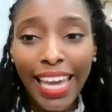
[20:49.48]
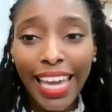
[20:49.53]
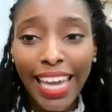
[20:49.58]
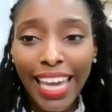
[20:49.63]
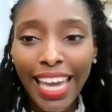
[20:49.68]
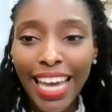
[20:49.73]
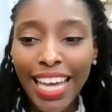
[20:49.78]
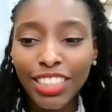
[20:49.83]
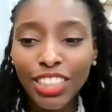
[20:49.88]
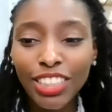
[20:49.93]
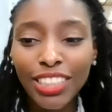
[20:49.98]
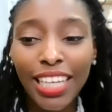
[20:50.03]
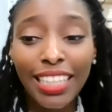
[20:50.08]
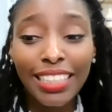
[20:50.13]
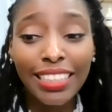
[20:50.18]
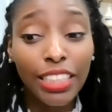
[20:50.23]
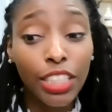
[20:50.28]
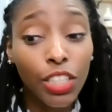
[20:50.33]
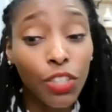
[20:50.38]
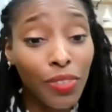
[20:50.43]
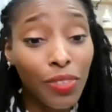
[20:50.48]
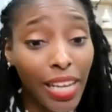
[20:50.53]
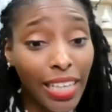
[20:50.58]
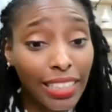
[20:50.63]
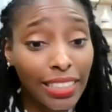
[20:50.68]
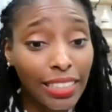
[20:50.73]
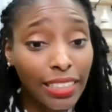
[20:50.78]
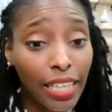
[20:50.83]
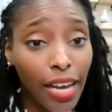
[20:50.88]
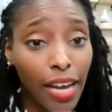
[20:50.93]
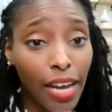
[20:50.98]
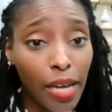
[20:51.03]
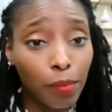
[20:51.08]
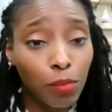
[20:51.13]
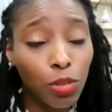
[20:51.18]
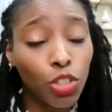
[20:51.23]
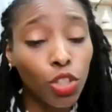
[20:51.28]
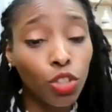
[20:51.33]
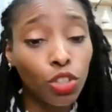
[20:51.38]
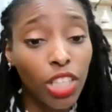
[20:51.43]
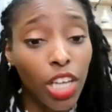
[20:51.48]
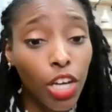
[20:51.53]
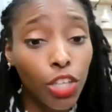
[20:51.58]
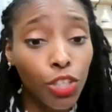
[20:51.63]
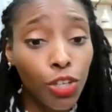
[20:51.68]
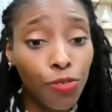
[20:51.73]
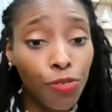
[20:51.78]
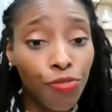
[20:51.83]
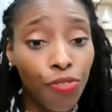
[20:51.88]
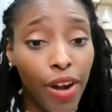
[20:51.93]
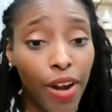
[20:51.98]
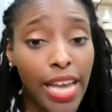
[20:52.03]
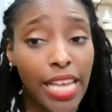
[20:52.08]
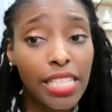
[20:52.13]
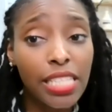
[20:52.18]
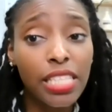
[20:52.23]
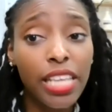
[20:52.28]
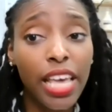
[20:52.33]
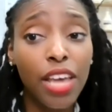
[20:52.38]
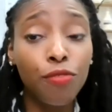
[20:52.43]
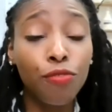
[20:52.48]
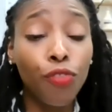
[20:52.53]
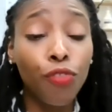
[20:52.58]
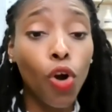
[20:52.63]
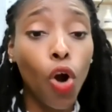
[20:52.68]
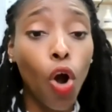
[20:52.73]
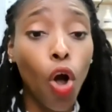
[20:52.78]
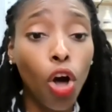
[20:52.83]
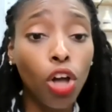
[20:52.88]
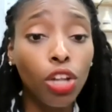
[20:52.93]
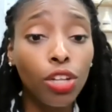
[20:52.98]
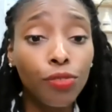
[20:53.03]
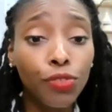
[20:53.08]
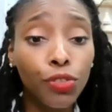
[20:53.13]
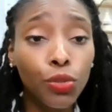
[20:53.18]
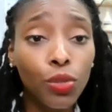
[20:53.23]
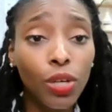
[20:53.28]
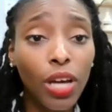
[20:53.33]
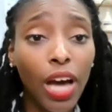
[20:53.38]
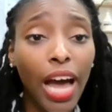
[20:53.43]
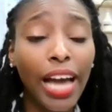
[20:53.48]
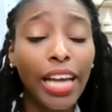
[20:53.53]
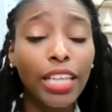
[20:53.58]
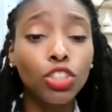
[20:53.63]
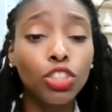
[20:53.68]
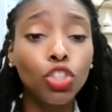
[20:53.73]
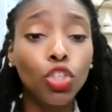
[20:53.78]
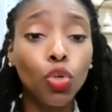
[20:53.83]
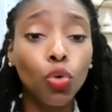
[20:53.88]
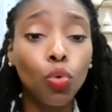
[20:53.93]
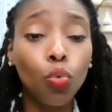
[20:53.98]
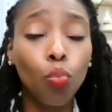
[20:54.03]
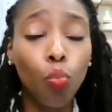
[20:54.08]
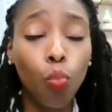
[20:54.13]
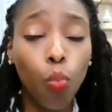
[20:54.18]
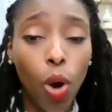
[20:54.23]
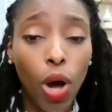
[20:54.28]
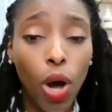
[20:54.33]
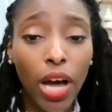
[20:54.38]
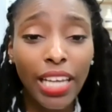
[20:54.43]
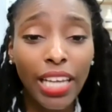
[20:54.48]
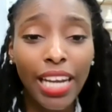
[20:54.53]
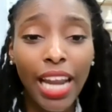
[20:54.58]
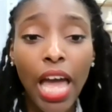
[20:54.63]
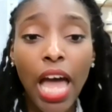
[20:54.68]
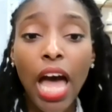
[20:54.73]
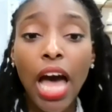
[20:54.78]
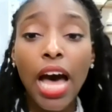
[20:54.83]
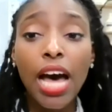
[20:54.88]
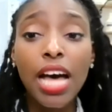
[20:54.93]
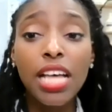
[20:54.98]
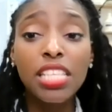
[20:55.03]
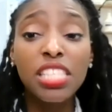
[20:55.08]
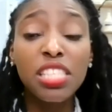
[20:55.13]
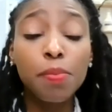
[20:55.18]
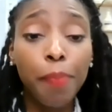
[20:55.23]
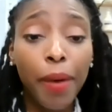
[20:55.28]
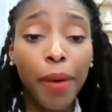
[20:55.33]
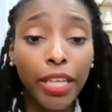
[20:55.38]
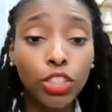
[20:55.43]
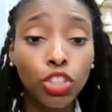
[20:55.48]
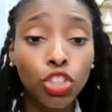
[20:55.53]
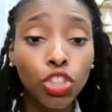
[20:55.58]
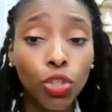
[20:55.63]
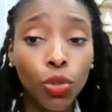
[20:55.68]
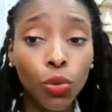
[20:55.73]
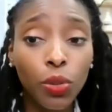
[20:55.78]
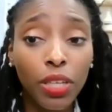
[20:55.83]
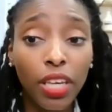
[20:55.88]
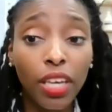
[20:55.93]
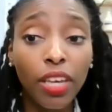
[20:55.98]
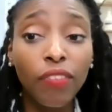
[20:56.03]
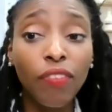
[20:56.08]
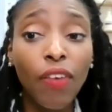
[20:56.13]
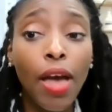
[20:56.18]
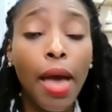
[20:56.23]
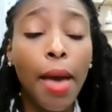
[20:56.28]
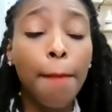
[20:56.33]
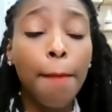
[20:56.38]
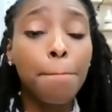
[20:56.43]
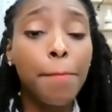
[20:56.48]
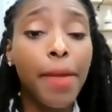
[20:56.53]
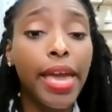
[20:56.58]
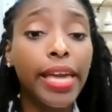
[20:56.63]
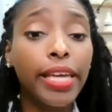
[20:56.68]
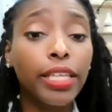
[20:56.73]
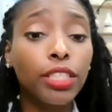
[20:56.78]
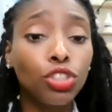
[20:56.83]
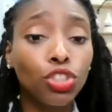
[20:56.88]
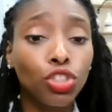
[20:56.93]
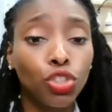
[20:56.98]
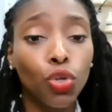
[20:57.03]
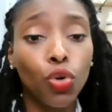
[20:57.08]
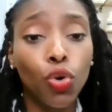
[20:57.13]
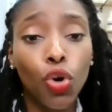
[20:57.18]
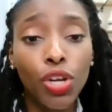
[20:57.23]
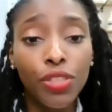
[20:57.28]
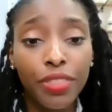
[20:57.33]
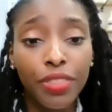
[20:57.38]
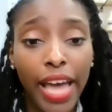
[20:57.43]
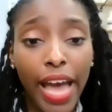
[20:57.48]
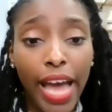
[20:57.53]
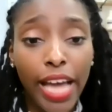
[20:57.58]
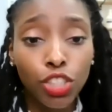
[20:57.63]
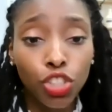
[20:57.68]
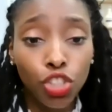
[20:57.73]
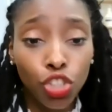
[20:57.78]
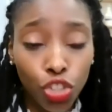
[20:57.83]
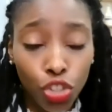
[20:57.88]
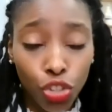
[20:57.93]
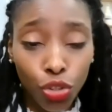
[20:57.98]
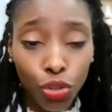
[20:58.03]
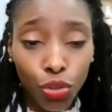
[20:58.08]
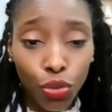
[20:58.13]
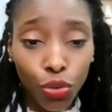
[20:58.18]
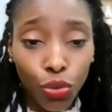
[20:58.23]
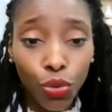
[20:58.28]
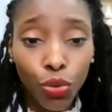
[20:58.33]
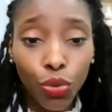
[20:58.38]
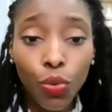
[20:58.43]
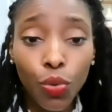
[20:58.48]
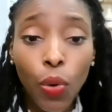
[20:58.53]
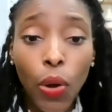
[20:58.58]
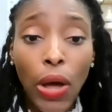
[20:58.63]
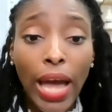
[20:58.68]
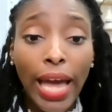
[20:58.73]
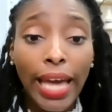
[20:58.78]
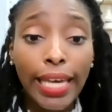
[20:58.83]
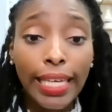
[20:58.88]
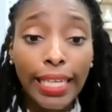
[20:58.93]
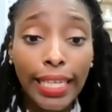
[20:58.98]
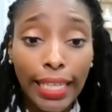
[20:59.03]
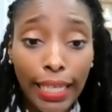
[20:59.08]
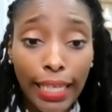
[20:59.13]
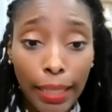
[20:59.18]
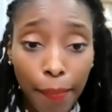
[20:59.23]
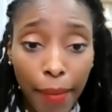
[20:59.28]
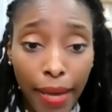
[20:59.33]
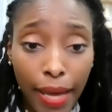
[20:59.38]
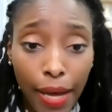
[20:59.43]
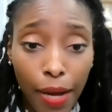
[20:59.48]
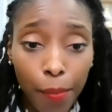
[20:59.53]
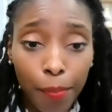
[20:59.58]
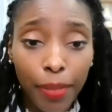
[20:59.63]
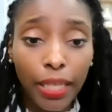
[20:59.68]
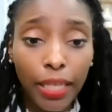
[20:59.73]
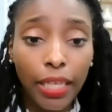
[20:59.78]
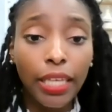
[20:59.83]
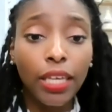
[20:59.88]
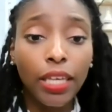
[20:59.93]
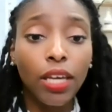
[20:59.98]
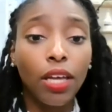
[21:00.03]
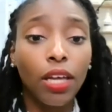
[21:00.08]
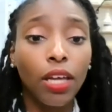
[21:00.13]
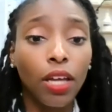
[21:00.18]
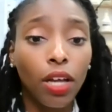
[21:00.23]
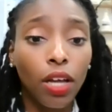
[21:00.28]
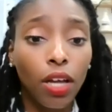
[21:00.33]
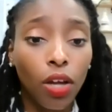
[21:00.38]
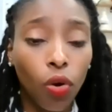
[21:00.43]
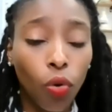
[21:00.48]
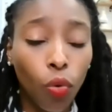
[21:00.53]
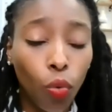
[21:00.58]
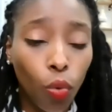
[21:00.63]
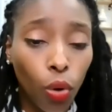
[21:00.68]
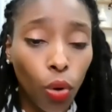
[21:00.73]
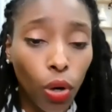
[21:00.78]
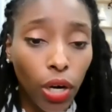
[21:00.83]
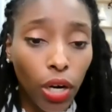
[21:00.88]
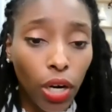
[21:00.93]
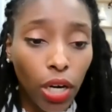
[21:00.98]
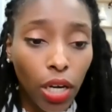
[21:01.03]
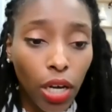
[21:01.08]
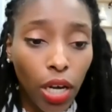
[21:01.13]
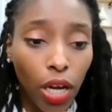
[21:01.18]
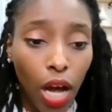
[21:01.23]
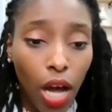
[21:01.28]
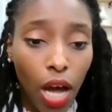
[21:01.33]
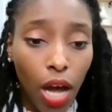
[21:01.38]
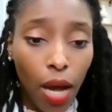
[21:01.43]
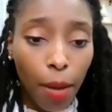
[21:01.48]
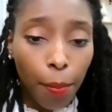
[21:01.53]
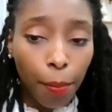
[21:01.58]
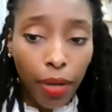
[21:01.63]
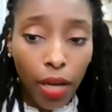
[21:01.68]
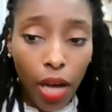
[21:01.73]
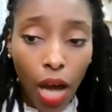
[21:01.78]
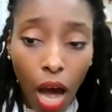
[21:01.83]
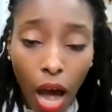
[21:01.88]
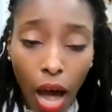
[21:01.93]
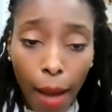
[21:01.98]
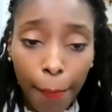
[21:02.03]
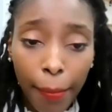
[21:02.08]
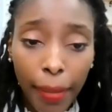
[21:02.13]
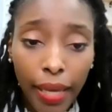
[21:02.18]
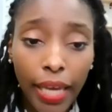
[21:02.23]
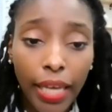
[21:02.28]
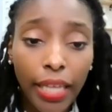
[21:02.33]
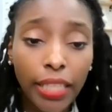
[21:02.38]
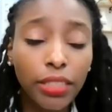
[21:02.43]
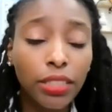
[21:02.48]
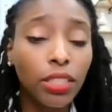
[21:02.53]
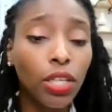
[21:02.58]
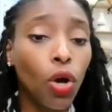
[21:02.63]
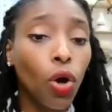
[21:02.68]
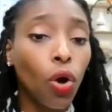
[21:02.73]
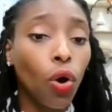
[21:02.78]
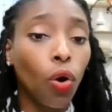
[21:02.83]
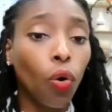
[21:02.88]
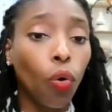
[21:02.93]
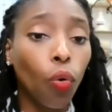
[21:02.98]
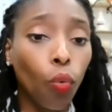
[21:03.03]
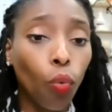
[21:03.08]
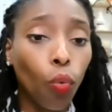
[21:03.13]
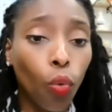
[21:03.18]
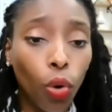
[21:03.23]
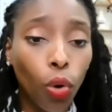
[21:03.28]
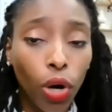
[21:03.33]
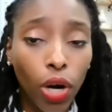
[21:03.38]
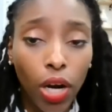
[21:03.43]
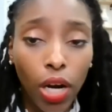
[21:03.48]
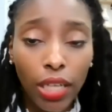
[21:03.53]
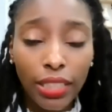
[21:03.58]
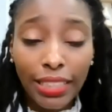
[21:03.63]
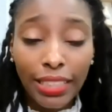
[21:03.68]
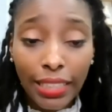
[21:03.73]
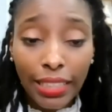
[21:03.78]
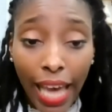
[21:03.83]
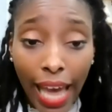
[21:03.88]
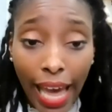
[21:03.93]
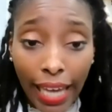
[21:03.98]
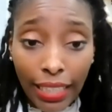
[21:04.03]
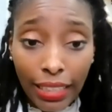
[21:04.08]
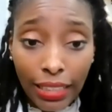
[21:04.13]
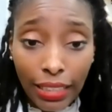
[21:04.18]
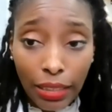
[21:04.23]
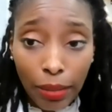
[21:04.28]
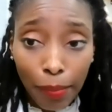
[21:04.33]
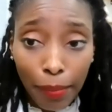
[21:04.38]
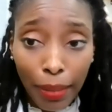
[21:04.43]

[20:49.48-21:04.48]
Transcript: And until next time, so tell your friends, and for all of you guys who want a special gift, make sure that you email me or comment or text